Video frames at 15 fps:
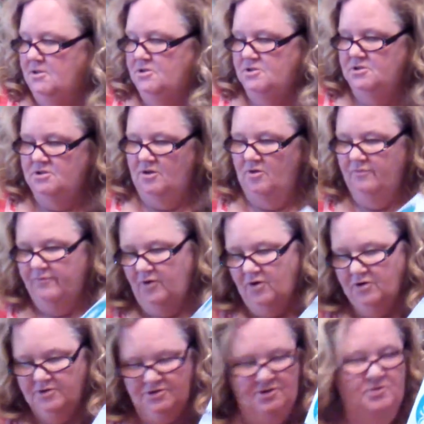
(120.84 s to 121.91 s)
So
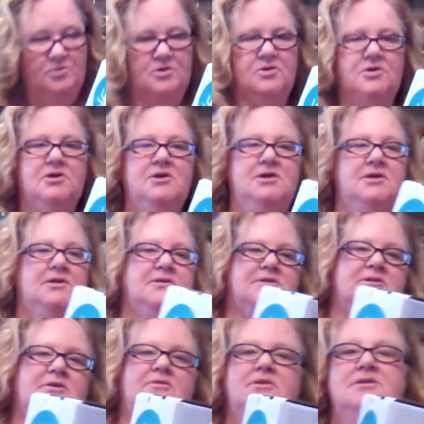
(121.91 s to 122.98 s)
far, so good. So